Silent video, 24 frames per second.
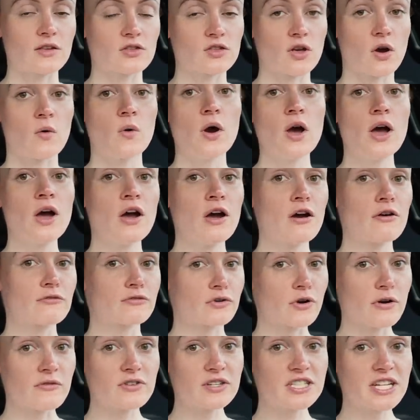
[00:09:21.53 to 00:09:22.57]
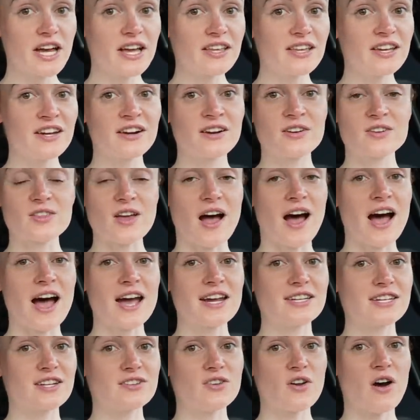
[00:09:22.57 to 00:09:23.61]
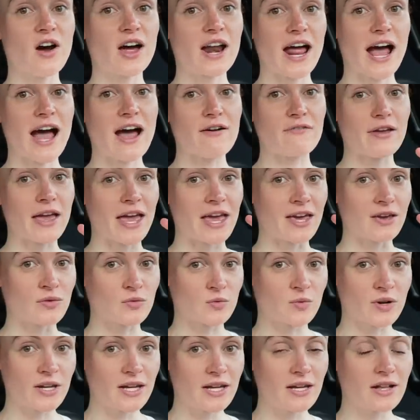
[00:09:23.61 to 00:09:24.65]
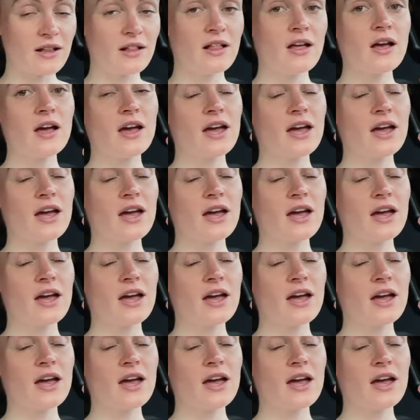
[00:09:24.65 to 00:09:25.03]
So, for over 10 years, I did not have a real,